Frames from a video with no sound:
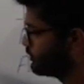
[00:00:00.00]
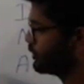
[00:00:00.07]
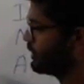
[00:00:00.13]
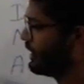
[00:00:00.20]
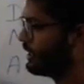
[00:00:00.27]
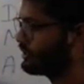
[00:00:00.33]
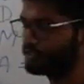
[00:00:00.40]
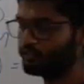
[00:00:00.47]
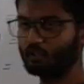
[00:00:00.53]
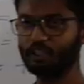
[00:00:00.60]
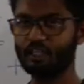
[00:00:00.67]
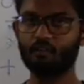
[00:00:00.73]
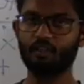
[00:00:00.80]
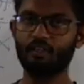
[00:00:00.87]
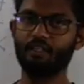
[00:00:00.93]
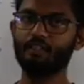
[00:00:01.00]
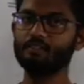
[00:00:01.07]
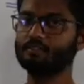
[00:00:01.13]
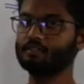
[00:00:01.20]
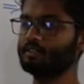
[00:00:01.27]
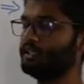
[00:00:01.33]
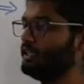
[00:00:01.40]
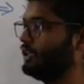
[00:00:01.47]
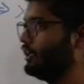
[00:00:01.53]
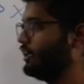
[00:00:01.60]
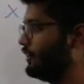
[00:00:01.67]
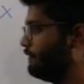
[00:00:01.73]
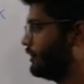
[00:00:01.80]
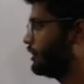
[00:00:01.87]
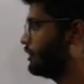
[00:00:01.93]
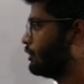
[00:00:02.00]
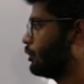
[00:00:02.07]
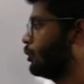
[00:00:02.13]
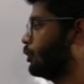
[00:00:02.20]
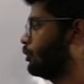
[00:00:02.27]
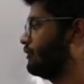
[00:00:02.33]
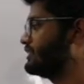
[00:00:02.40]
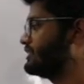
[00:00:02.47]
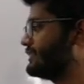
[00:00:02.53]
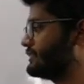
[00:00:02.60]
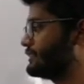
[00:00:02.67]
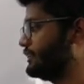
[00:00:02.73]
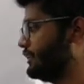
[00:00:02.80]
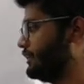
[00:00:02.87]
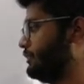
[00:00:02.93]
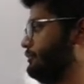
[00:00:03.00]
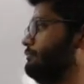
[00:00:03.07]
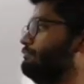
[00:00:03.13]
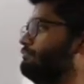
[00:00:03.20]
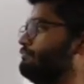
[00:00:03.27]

So the answer for that one is 11 over 16.